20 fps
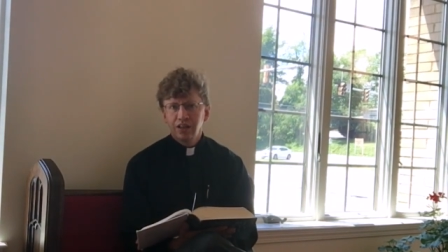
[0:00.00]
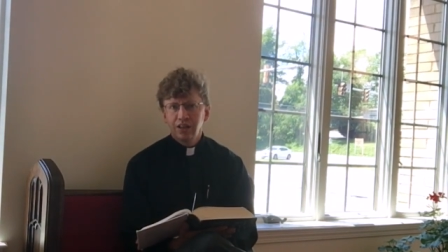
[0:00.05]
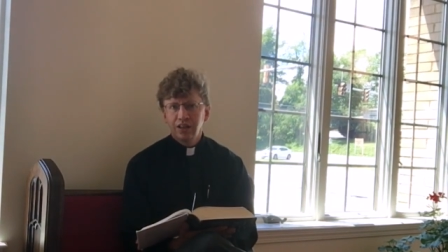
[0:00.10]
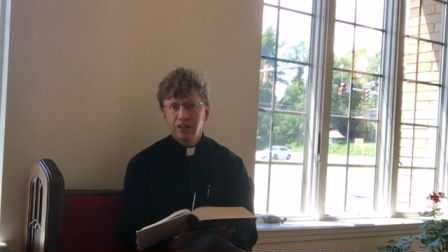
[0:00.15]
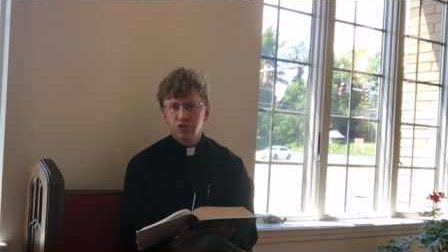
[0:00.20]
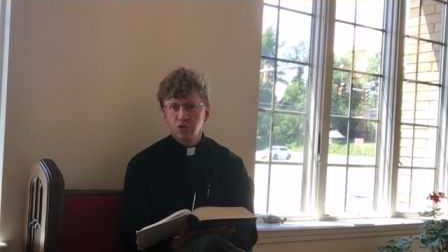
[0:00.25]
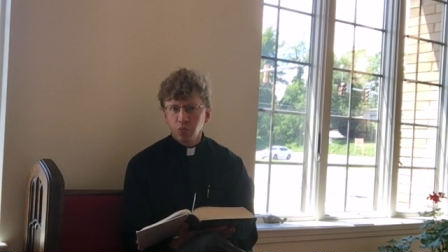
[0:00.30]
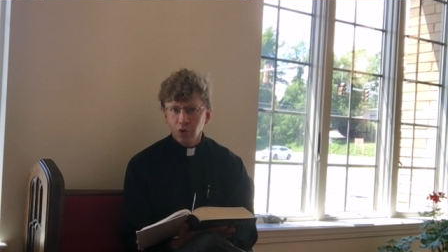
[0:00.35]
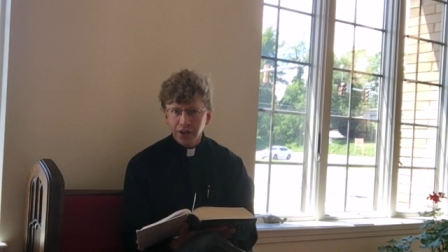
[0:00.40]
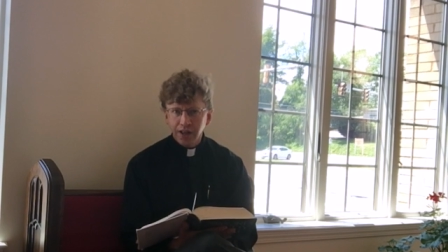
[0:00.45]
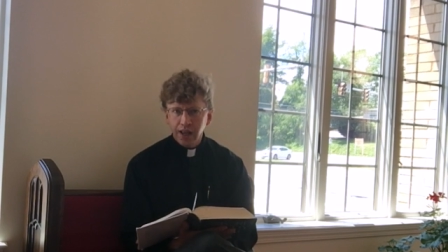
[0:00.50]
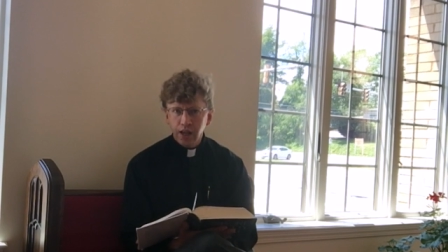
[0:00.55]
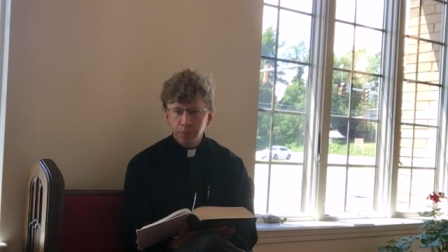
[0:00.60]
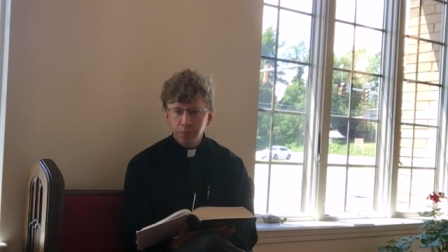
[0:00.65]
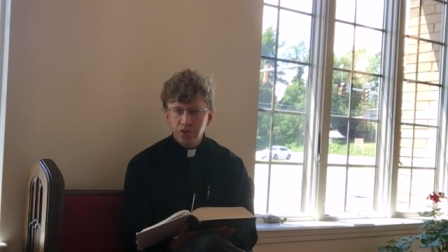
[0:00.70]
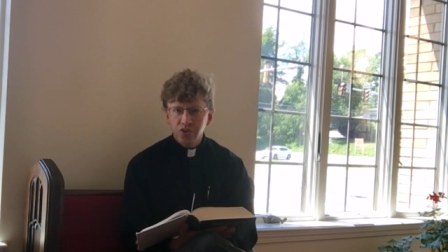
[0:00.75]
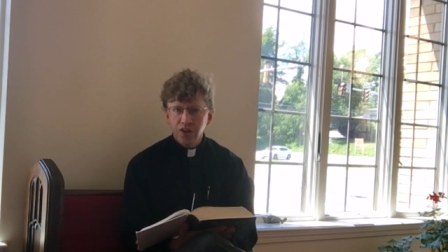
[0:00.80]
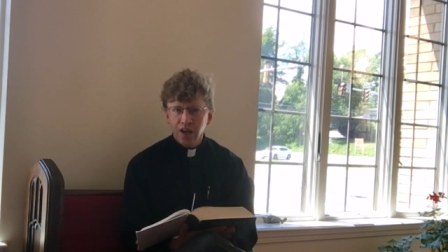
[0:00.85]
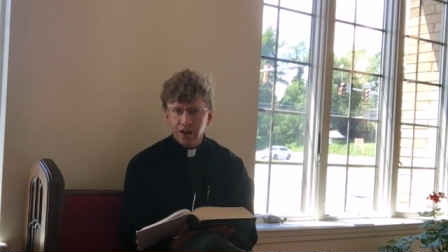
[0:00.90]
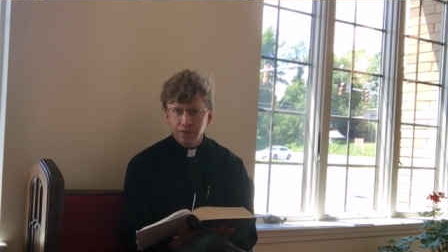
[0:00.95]
It's what
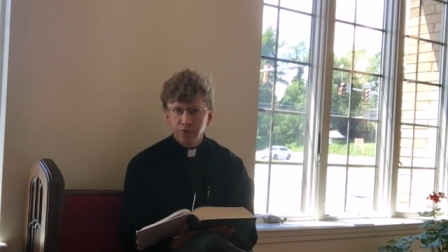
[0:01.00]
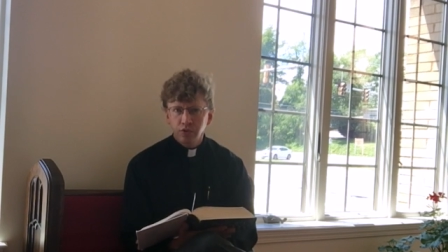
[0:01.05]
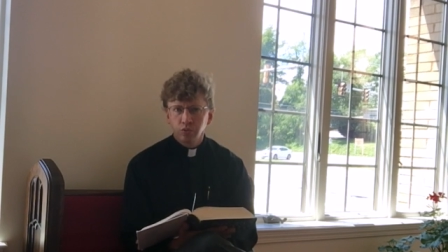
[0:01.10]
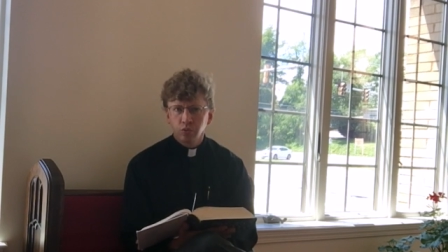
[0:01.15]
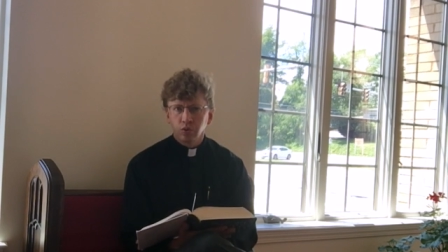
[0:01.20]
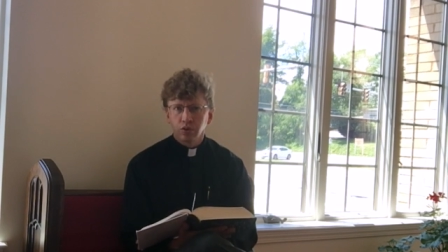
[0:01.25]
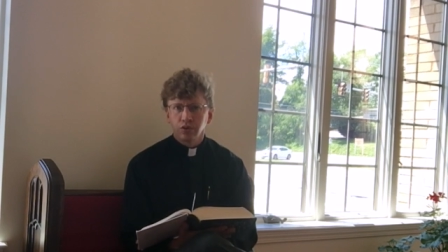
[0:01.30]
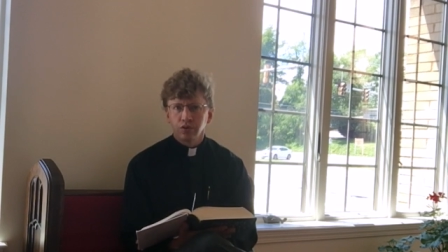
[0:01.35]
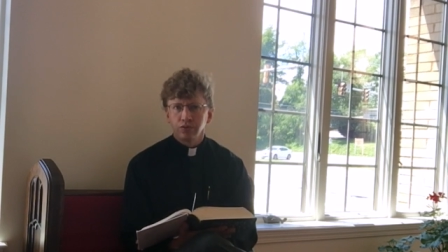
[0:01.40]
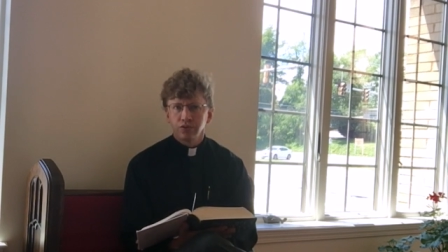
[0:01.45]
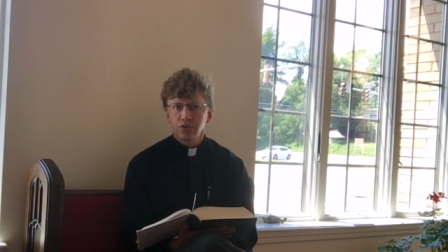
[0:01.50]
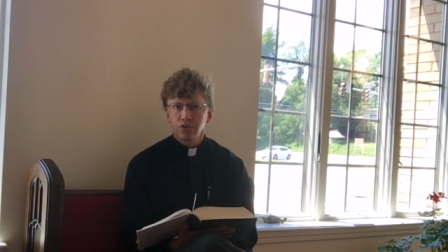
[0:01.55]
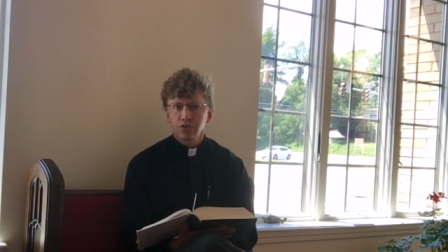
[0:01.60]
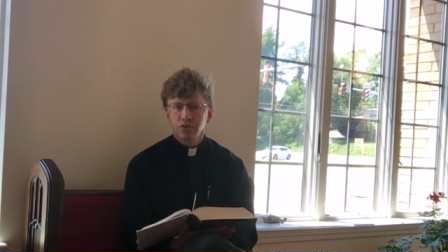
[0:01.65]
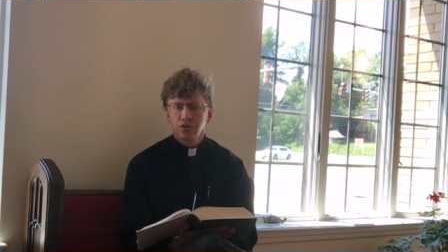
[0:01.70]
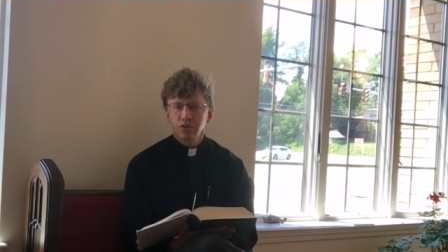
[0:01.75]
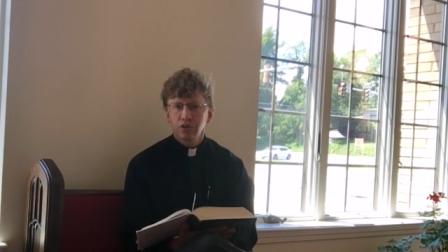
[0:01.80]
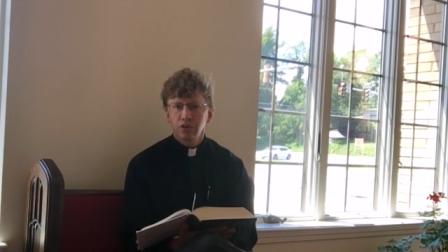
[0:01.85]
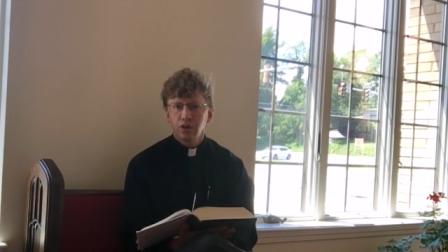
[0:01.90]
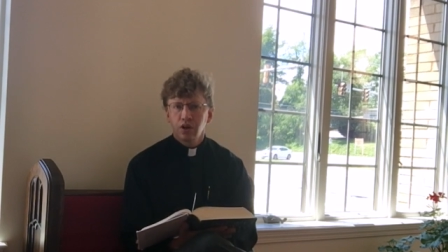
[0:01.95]
happens
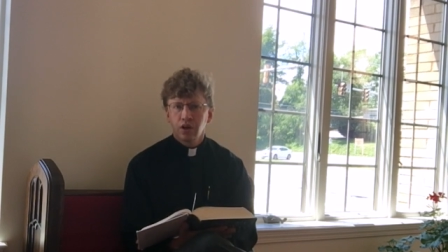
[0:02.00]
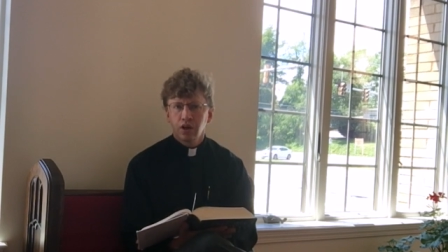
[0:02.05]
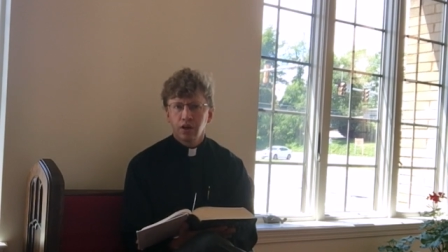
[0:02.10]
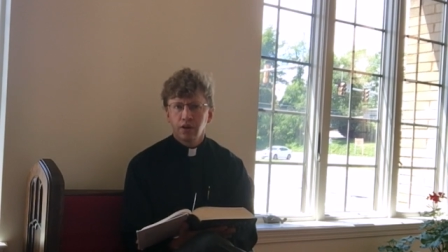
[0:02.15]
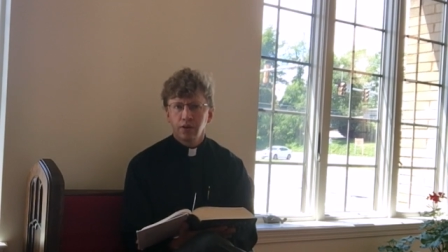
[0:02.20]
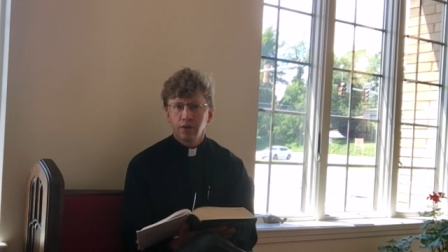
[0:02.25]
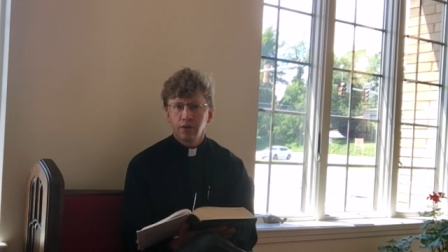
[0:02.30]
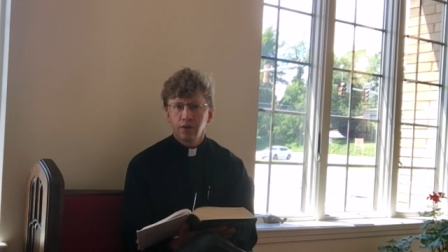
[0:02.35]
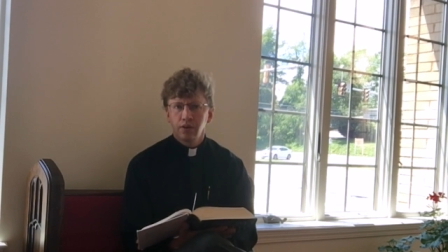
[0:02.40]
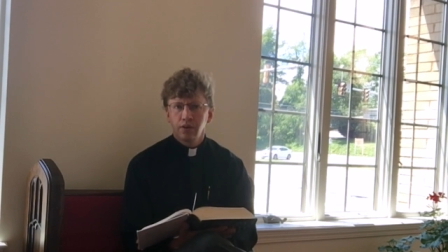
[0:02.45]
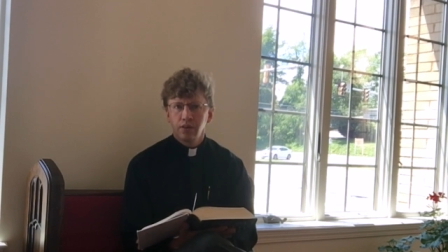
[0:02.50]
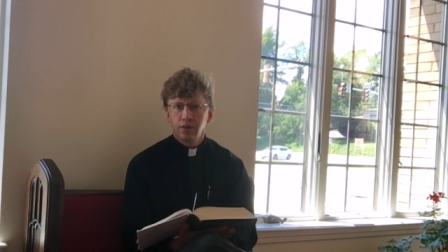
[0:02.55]
afterwards uh,